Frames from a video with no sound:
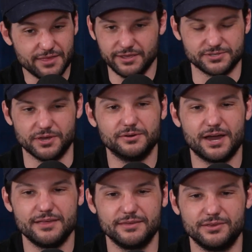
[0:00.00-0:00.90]
I think so.
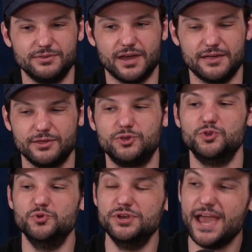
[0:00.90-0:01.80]
I think
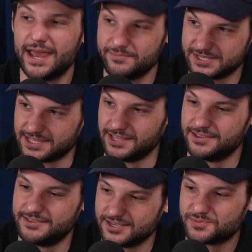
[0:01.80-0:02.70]
unanimously
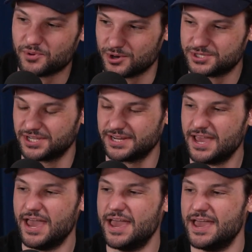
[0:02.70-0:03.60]
this person
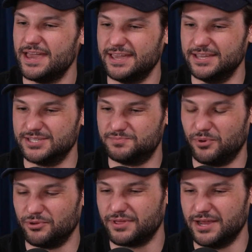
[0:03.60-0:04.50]
is
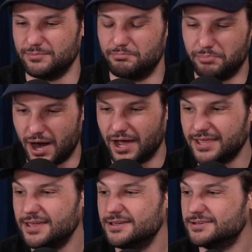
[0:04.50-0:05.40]
both in
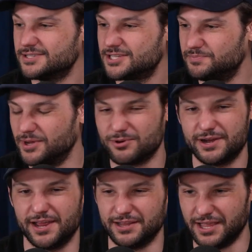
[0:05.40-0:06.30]
body,
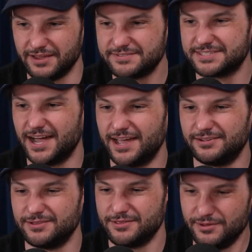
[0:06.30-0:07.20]
spirit, and
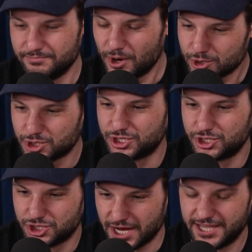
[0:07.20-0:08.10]
lifestyle the most.
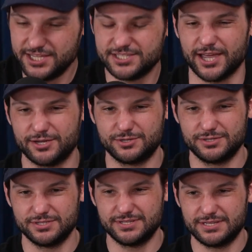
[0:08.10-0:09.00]
He's like
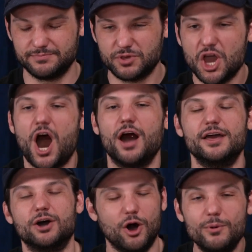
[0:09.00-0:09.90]

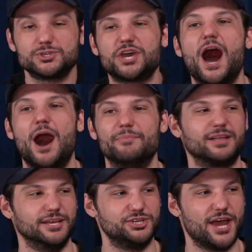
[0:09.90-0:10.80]
almost
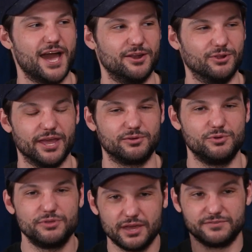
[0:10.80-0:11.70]
comically Chad. You're like,
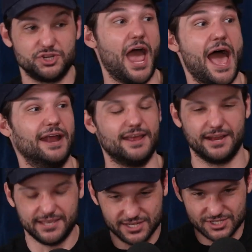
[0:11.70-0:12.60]
you think of Chad,
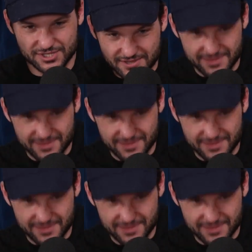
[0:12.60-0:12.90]
and he's